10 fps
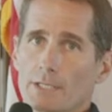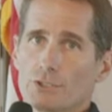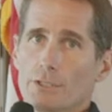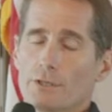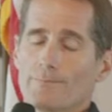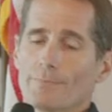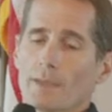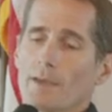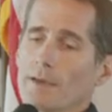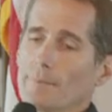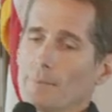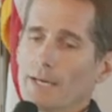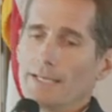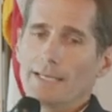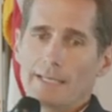year.
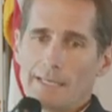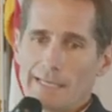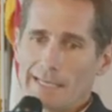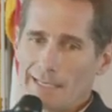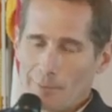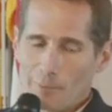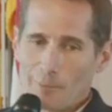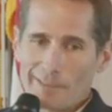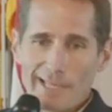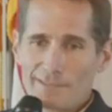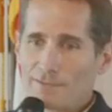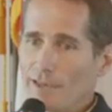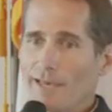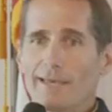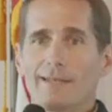But with that
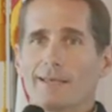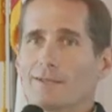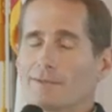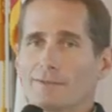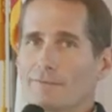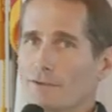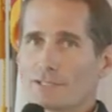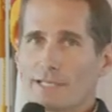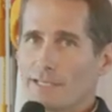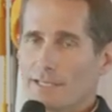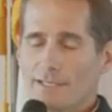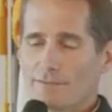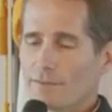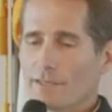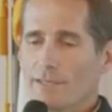said, diversity
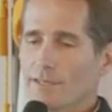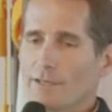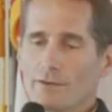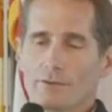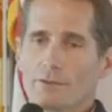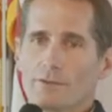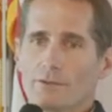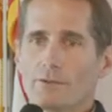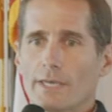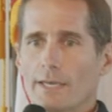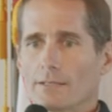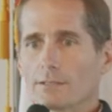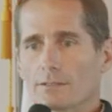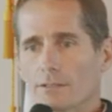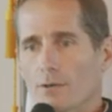is the key here. You can't
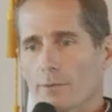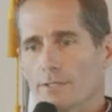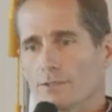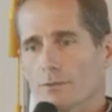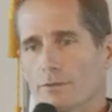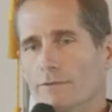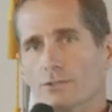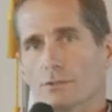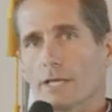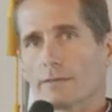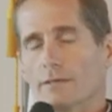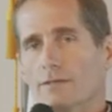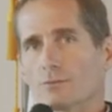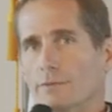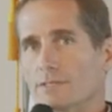go into a venture like
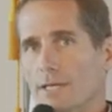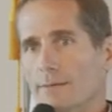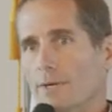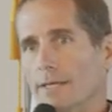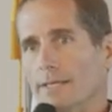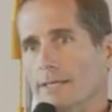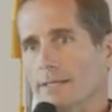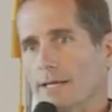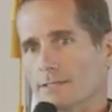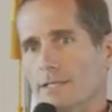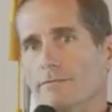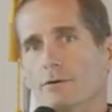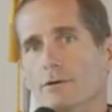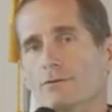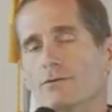this with this kind of money and not stay
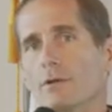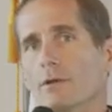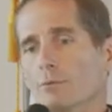diverse.